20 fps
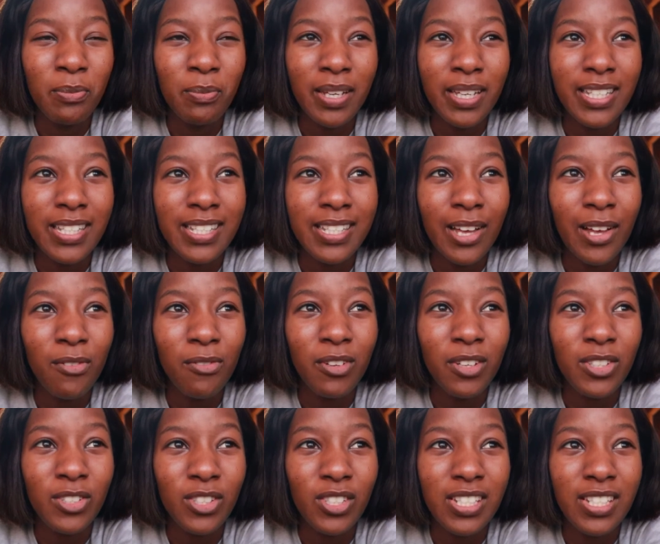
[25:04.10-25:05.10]
myself
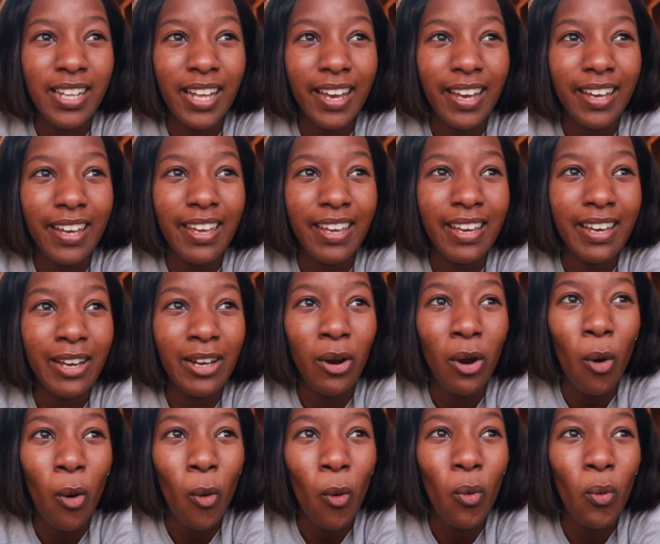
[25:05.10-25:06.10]
and just like here at
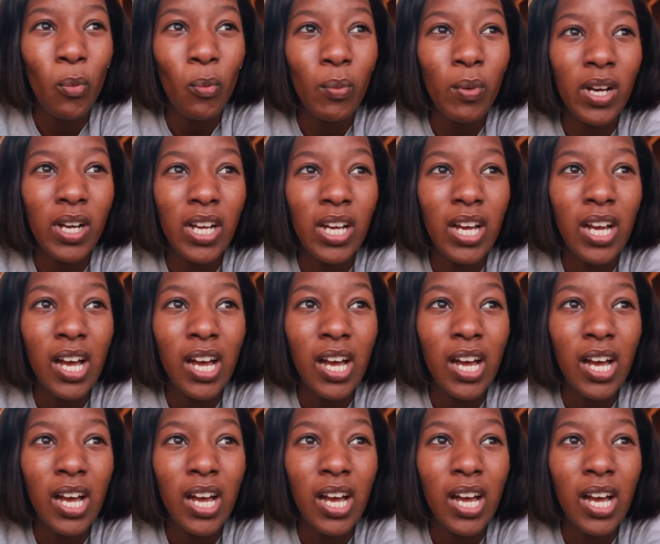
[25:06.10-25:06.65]
home